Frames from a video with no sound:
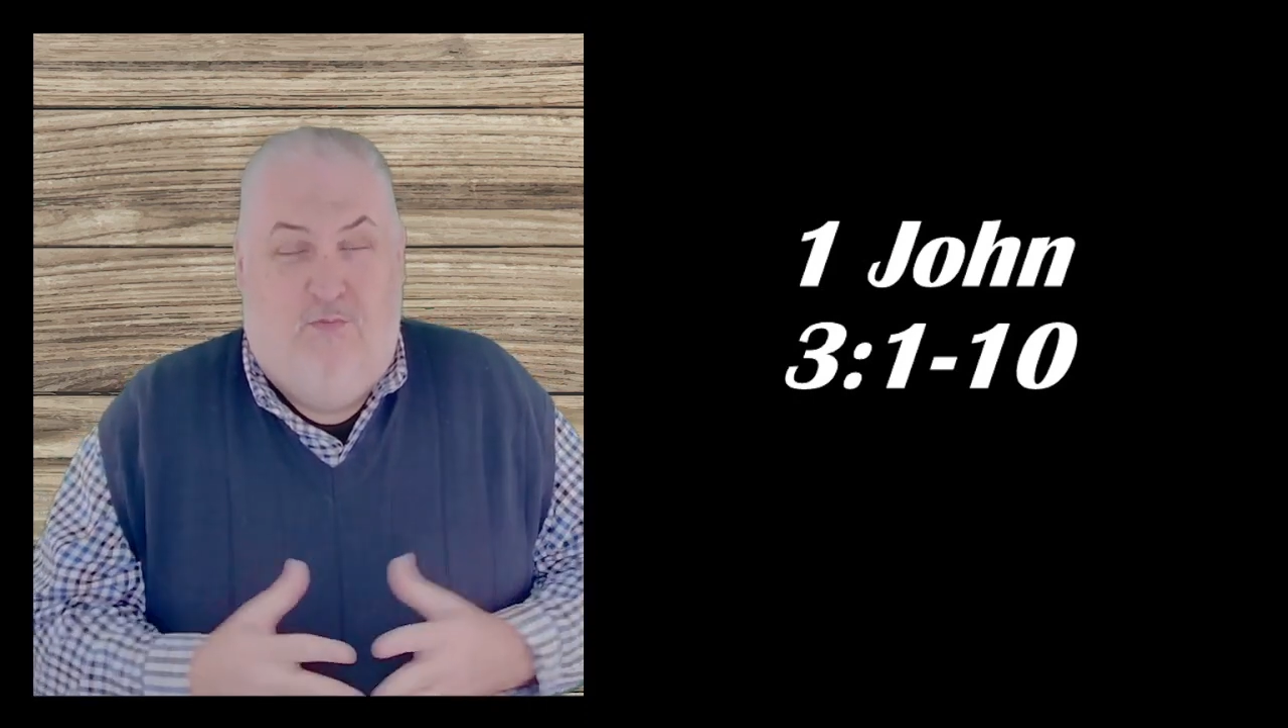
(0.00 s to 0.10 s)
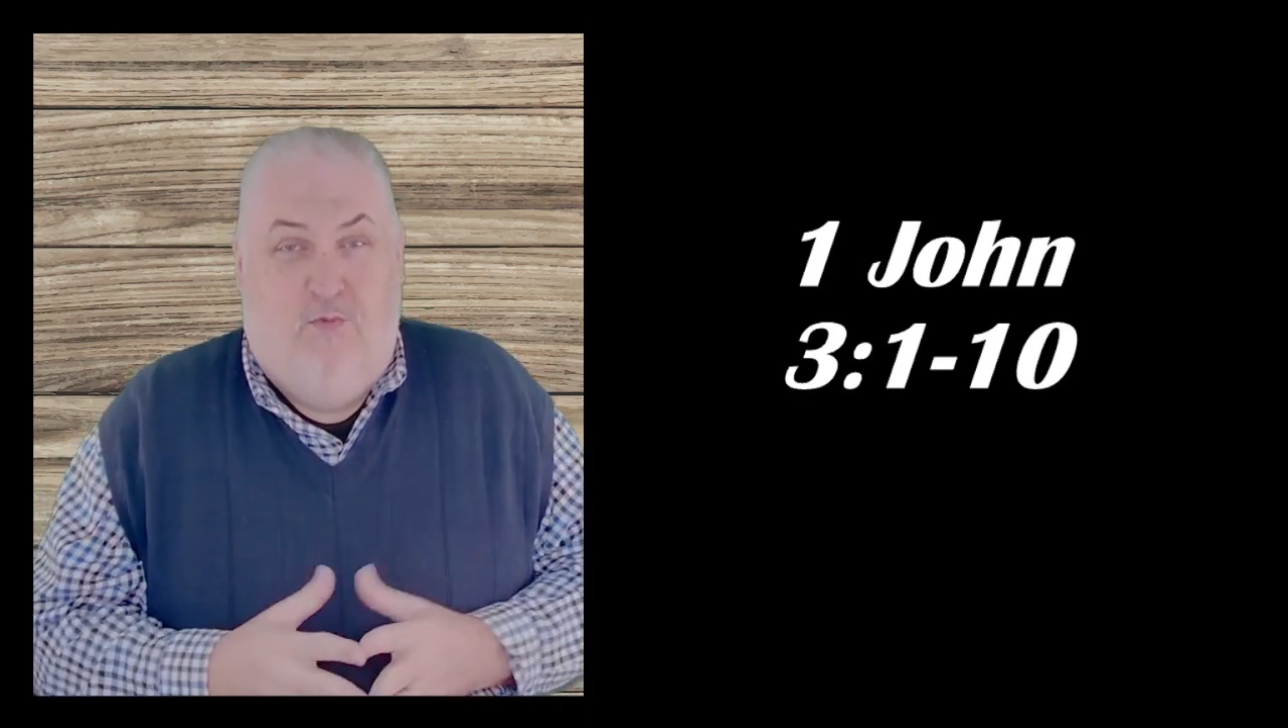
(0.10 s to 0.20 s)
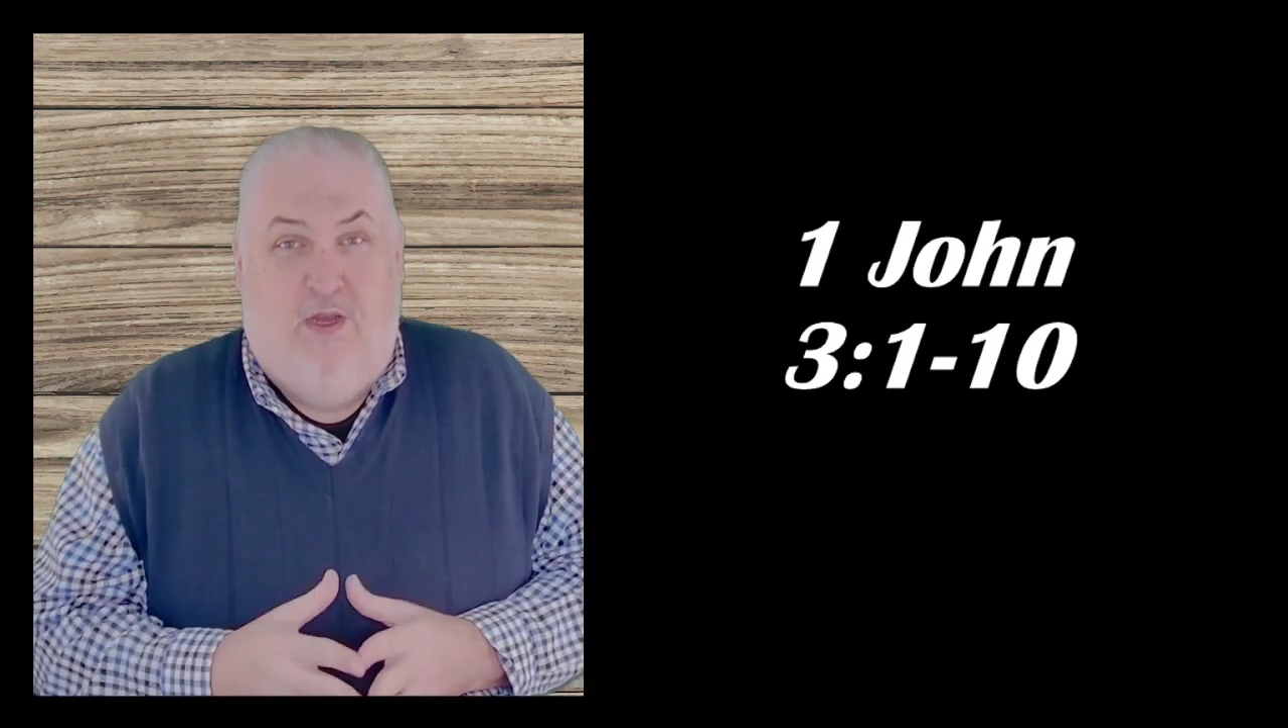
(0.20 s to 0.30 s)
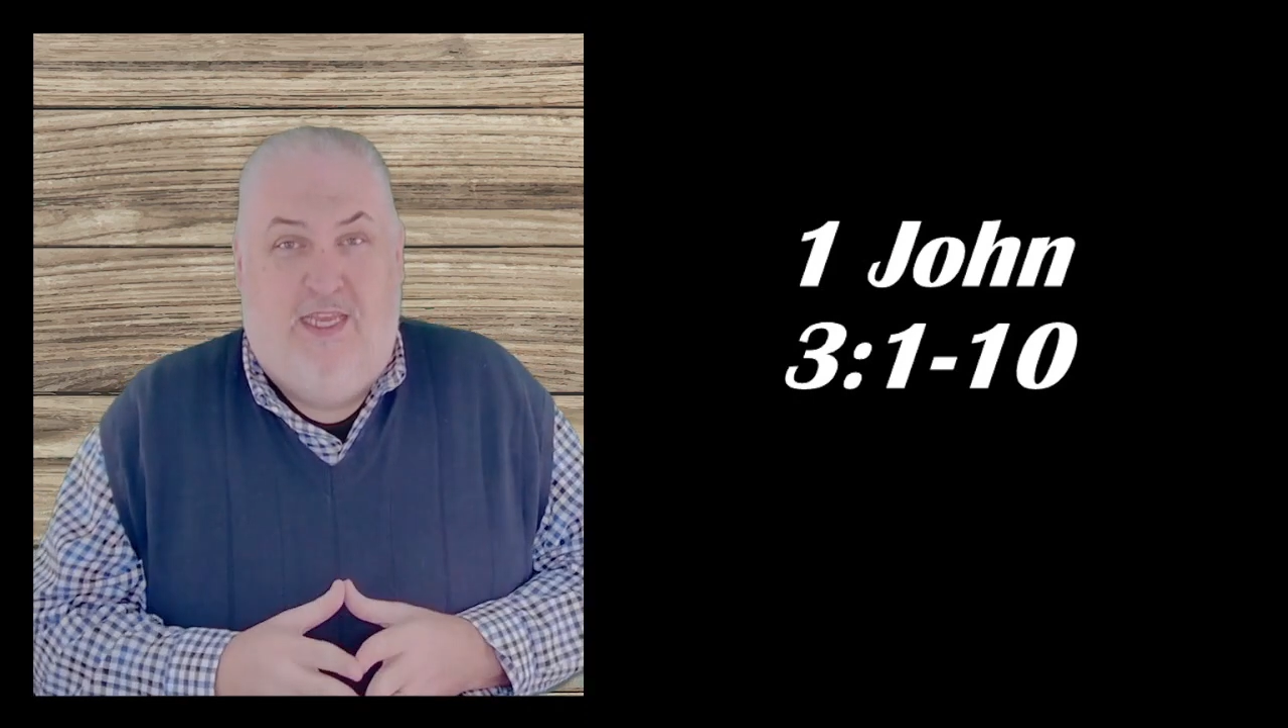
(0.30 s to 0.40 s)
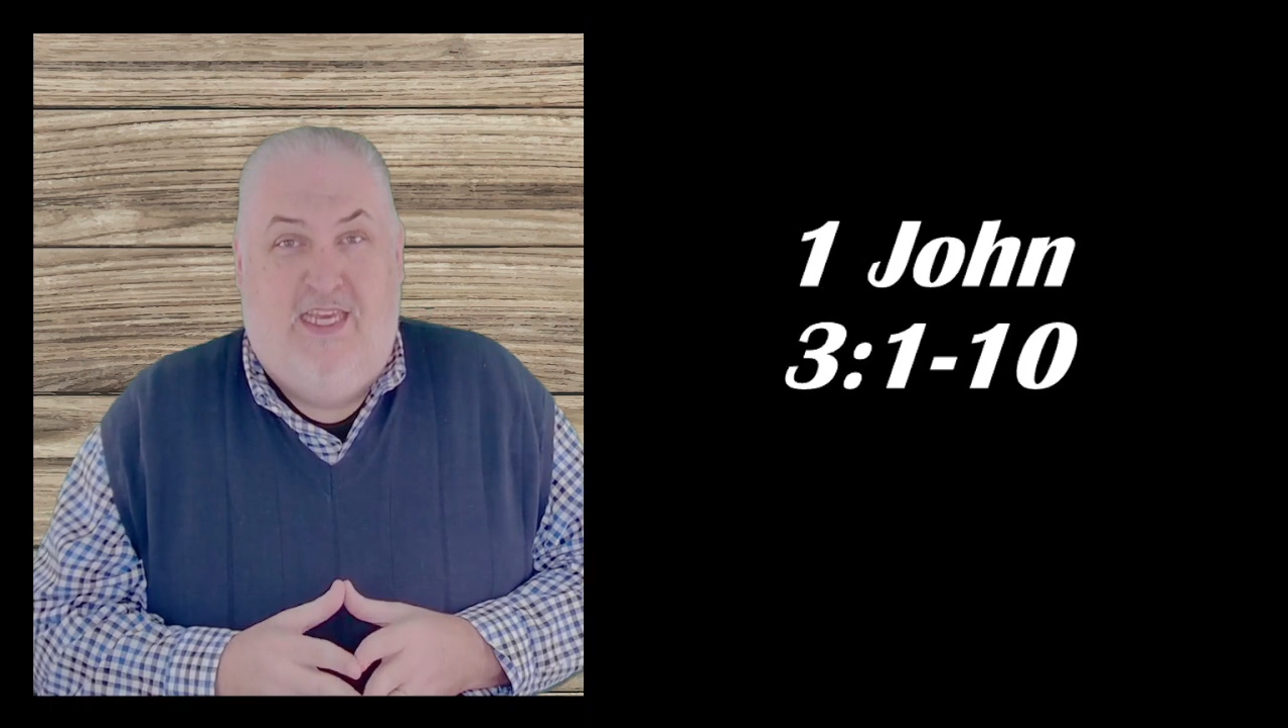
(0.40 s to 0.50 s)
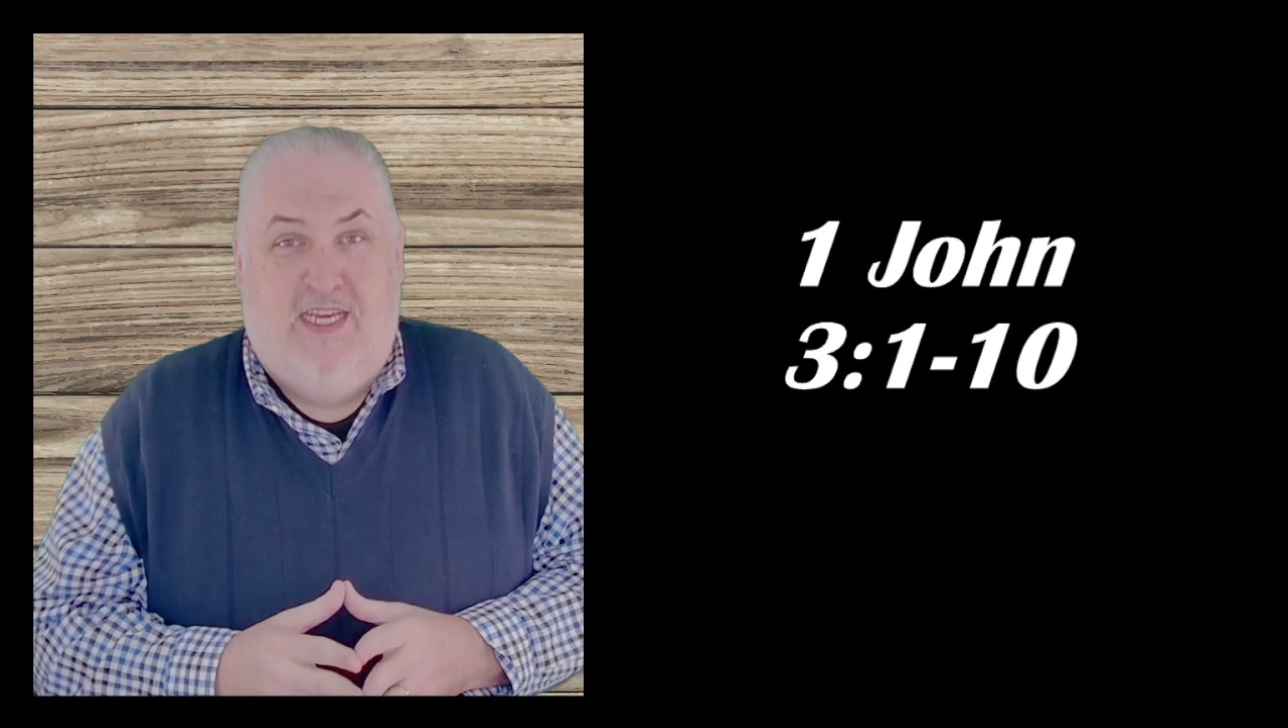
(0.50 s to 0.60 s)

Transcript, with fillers: what he